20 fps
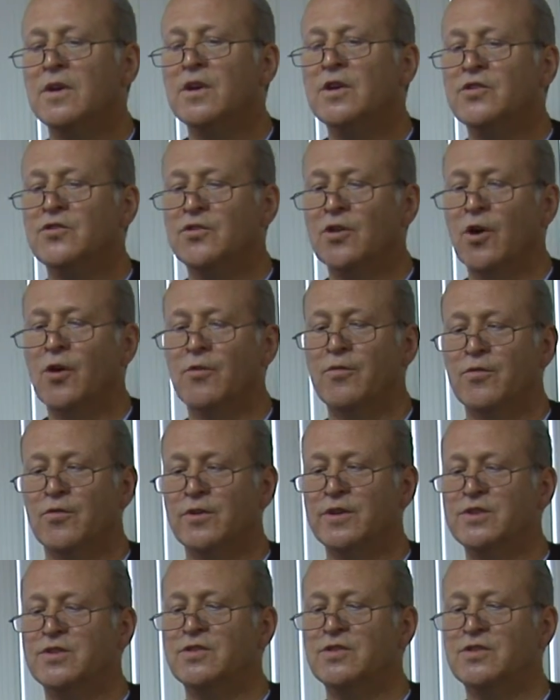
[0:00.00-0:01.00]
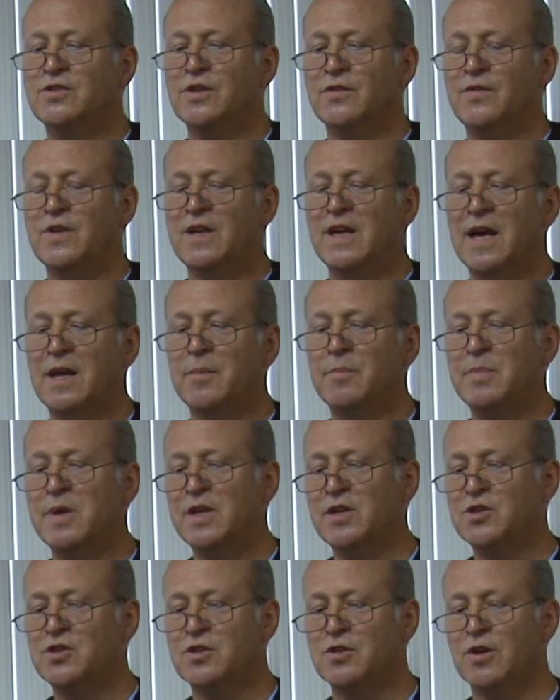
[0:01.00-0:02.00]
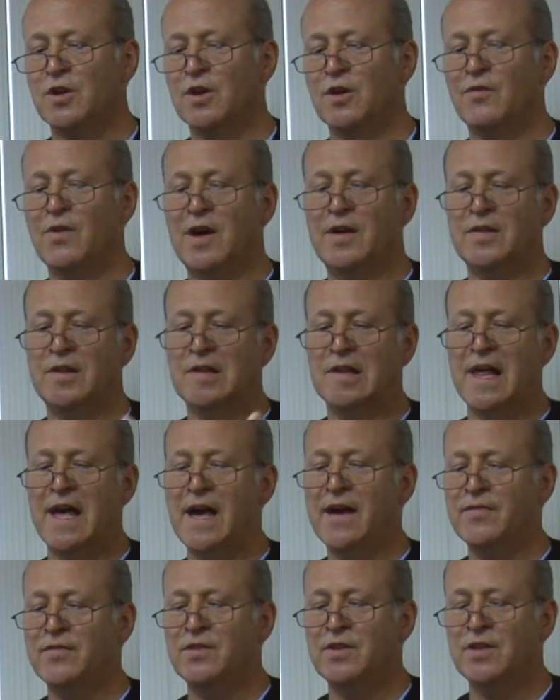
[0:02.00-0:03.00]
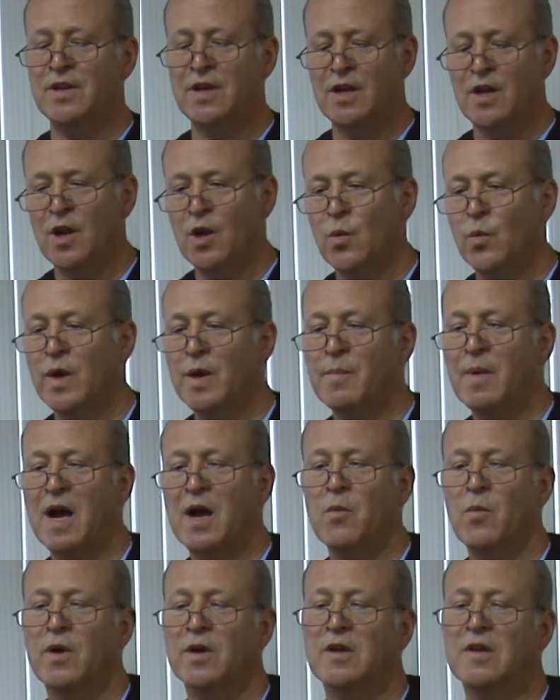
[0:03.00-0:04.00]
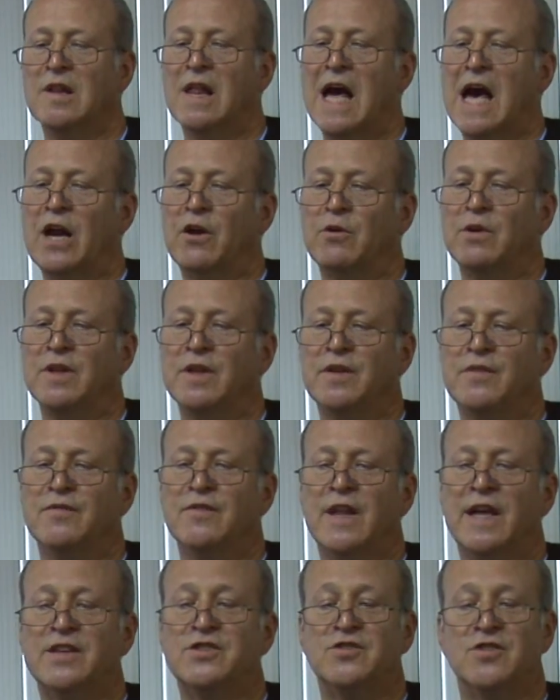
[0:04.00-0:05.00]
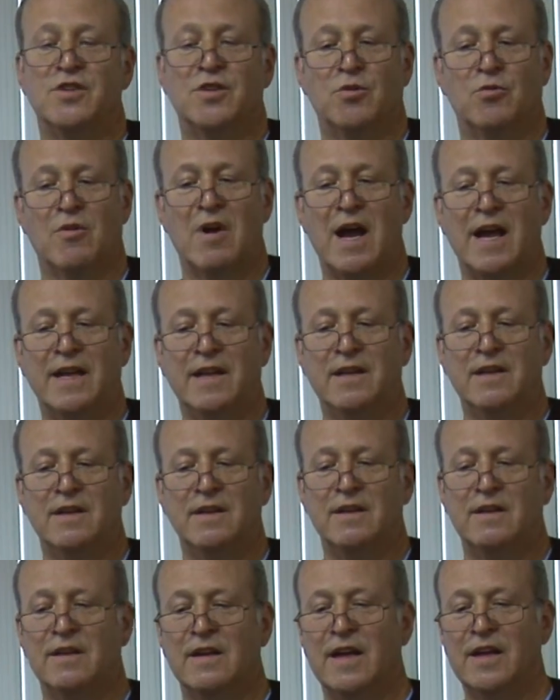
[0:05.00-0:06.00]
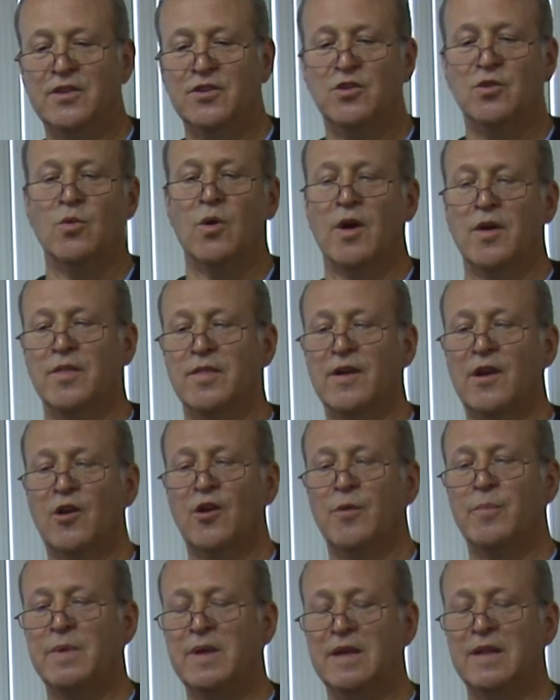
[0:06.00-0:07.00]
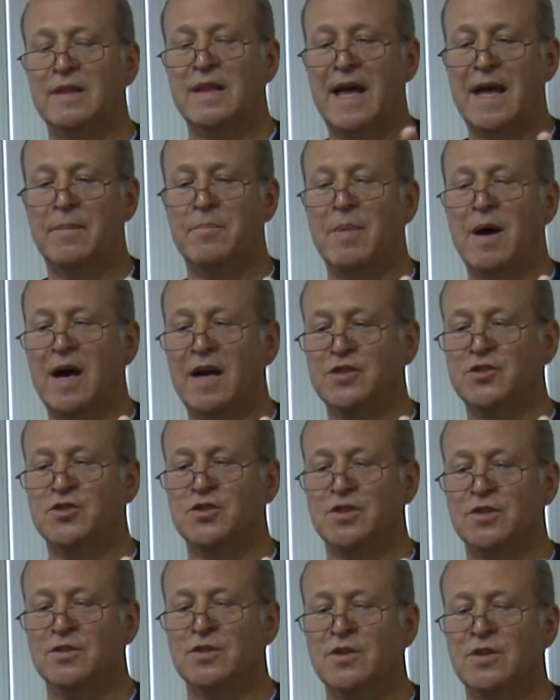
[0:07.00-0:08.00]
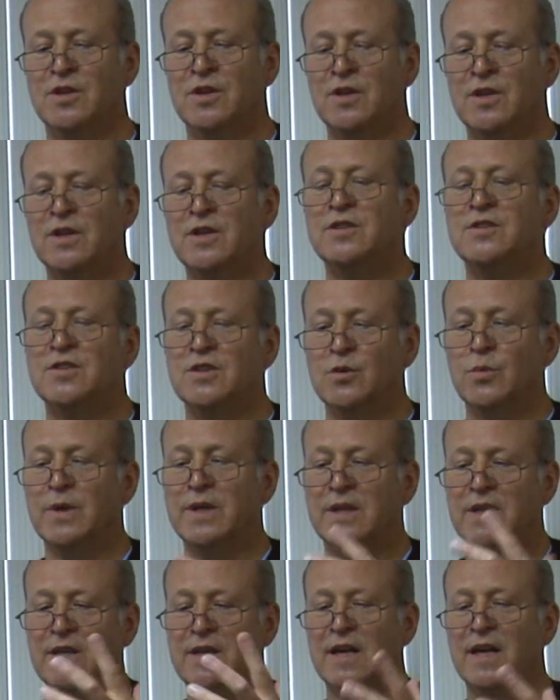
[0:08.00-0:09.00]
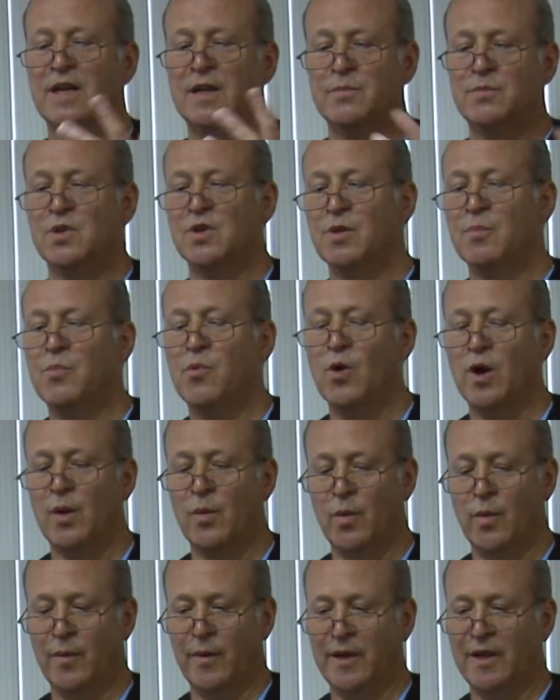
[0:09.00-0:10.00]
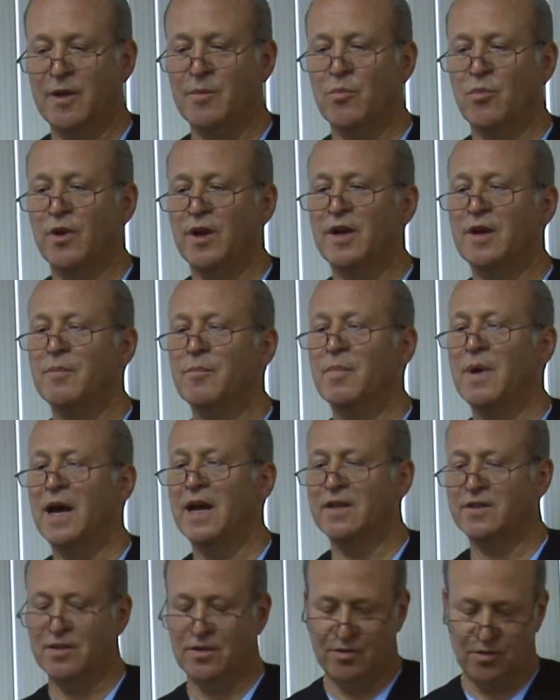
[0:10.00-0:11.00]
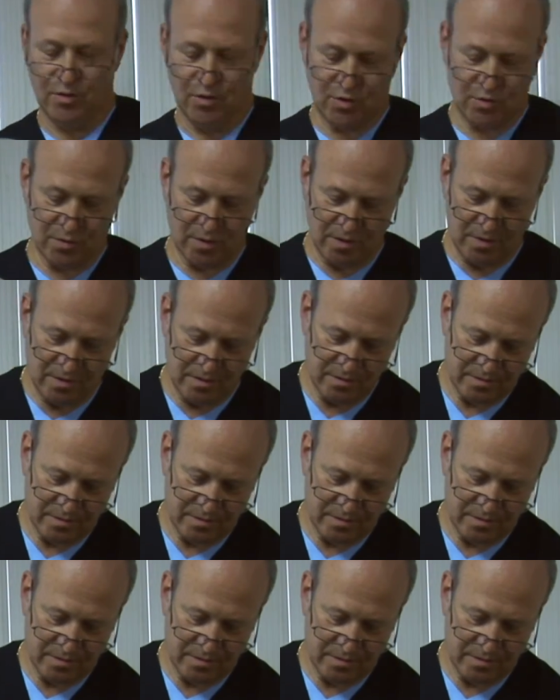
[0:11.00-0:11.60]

So for instance, if he had a pinched nerve on the left, we might want to laterally flex to the right and do our therapy in that posture till we can get him to the point where we can bring him back to neutral.